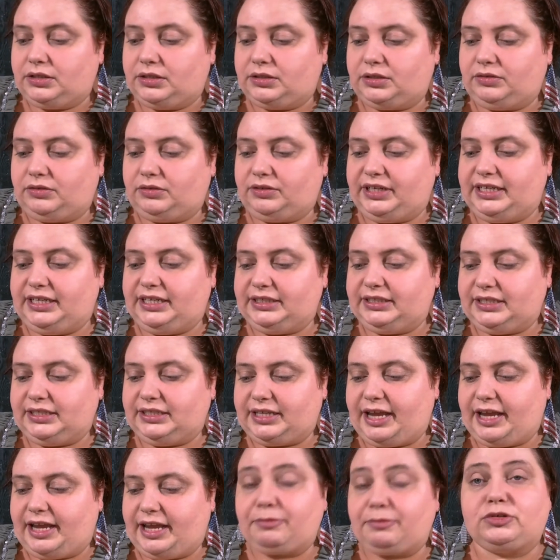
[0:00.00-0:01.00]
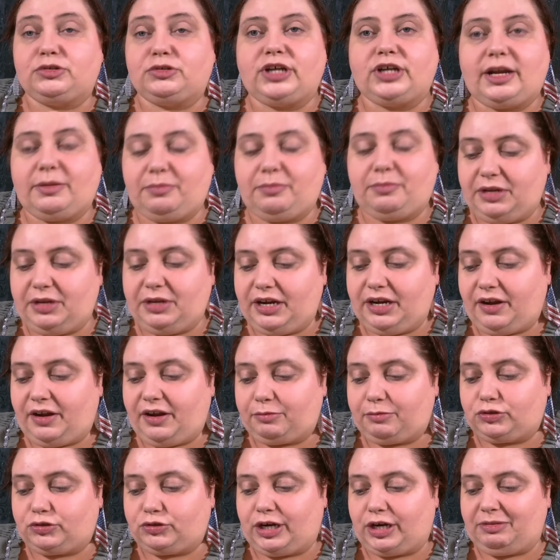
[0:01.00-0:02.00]
So needless to say, I'm gonna try to be
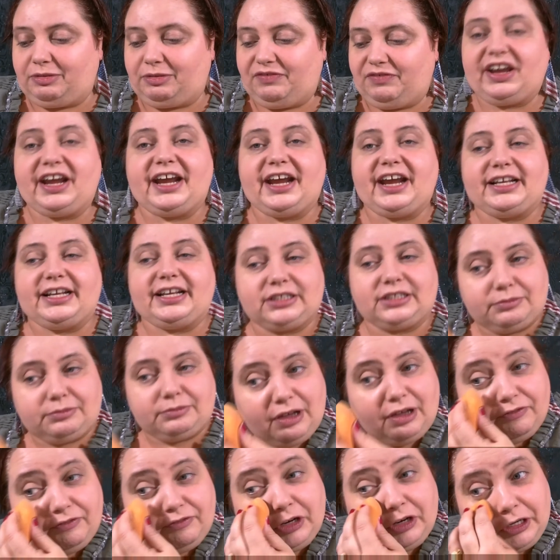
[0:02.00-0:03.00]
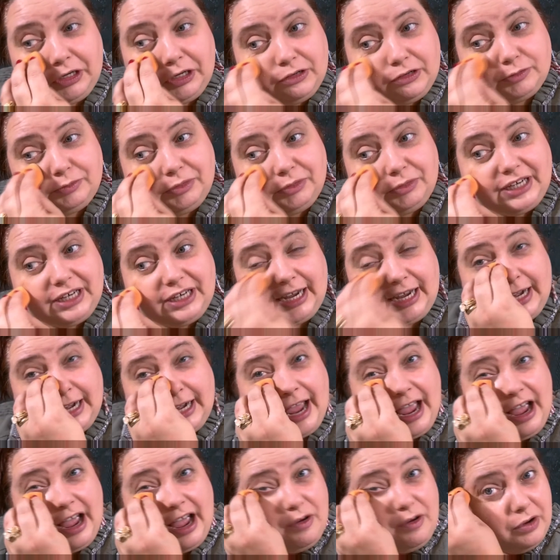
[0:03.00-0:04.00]
I'm gonna try to be fast because my videos be like
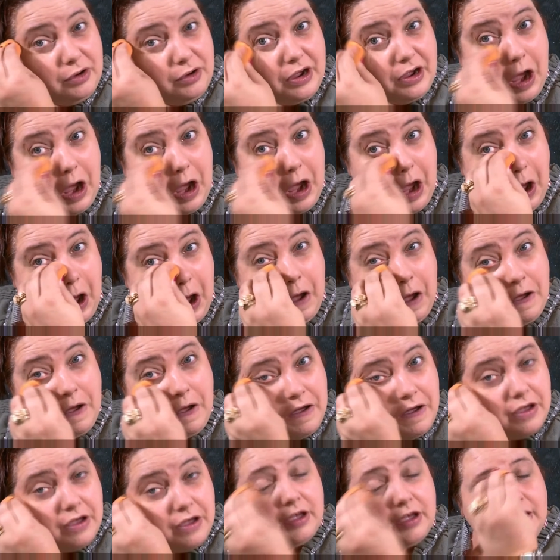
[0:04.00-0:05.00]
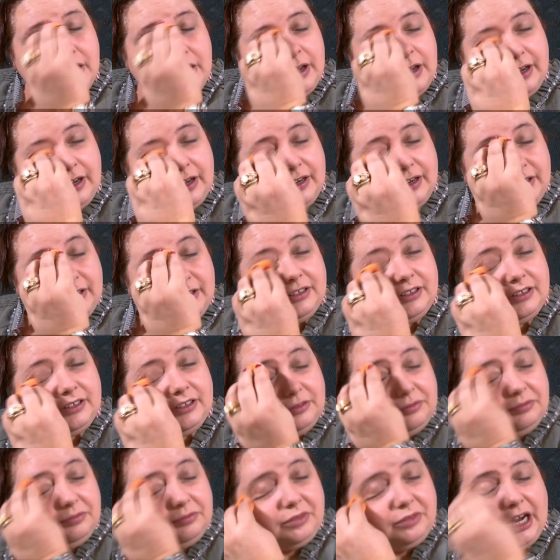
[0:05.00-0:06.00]
an hour, and
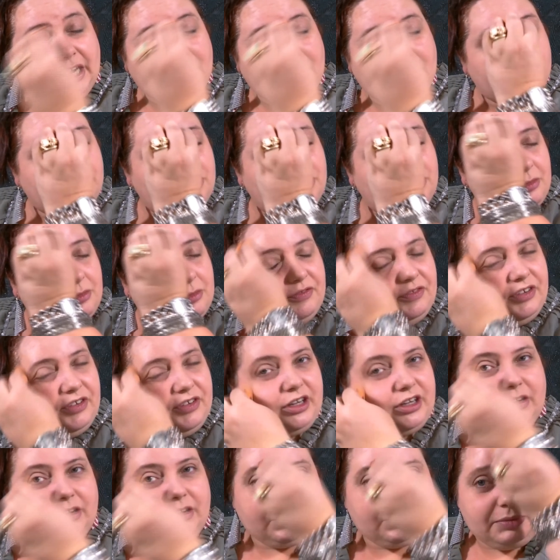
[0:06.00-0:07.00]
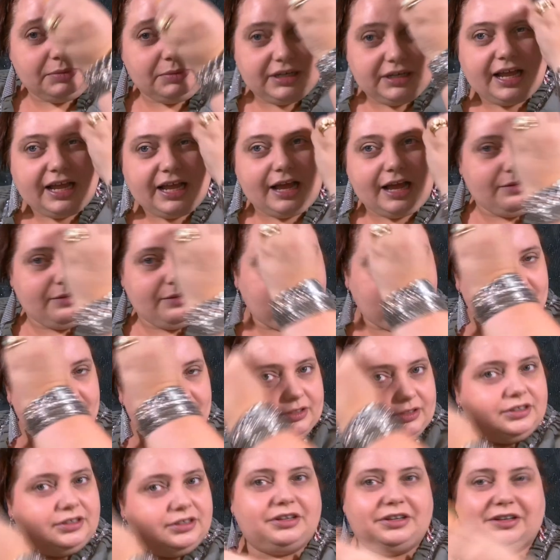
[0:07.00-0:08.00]
um I don't want my video to be an
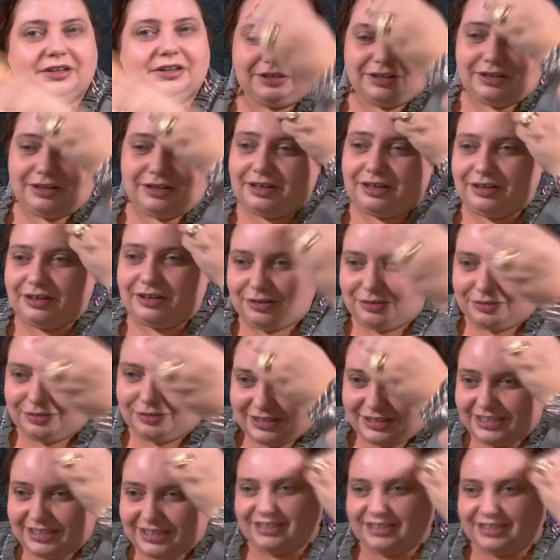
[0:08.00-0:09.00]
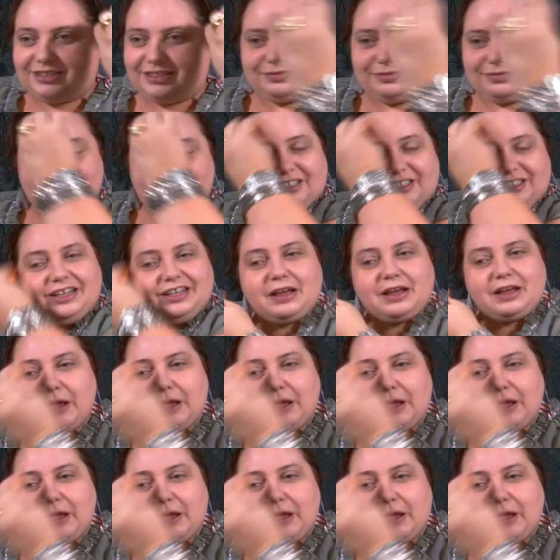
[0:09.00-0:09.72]
hour on this one.